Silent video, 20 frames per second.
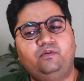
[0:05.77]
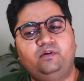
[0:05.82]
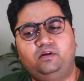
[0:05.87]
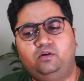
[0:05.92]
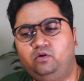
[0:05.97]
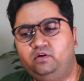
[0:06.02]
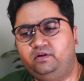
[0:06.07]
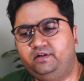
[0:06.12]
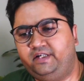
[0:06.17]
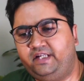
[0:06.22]

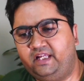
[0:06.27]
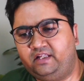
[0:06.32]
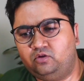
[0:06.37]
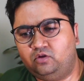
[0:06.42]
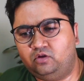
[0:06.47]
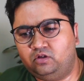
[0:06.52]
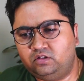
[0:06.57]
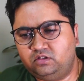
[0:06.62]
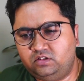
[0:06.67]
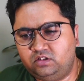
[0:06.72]
or a
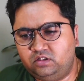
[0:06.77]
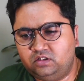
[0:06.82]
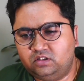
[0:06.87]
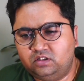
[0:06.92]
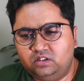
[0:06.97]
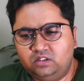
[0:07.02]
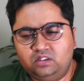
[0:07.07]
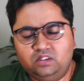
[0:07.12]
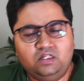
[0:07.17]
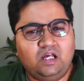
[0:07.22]
technology?
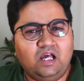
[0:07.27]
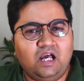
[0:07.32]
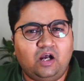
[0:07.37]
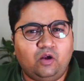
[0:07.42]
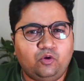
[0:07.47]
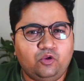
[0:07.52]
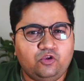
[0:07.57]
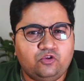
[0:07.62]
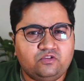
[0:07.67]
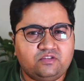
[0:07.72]
How
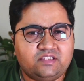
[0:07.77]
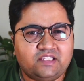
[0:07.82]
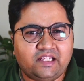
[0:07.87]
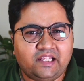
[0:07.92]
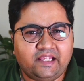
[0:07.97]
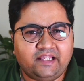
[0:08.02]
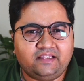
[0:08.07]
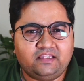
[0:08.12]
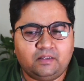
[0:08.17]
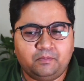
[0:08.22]
do you
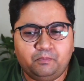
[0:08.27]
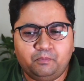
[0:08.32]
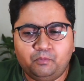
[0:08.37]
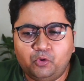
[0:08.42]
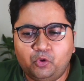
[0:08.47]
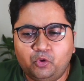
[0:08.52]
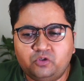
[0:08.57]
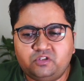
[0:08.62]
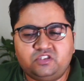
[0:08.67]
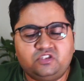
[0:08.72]
select the
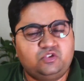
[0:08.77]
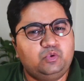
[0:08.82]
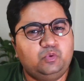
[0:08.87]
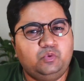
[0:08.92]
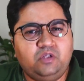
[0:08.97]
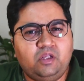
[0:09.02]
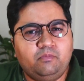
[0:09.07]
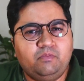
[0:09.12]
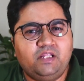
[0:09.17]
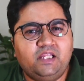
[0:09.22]
most
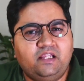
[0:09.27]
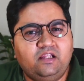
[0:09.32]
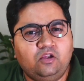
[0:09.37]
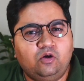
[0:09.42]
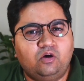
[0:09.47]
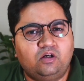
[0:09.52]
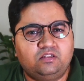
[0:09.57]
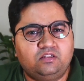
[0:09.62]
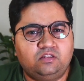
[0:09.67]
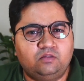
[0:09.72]
suitable
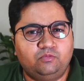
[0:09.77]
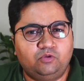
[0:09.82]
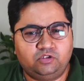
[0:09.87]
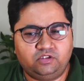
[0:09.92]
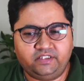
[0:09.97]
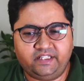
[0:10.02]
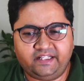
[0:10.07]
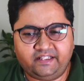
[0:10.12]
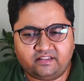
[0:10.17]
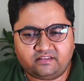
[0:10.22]
algorithm or the
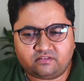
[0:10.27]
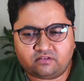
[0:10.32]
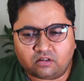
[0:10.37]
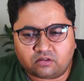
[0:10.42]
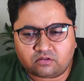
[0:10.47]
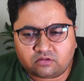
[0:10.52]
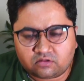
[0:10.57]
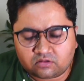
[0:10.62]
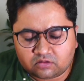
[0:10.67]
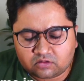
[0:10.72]
data
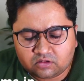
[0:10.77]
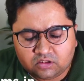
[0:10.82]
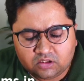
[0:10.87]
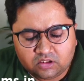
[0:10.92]
structure?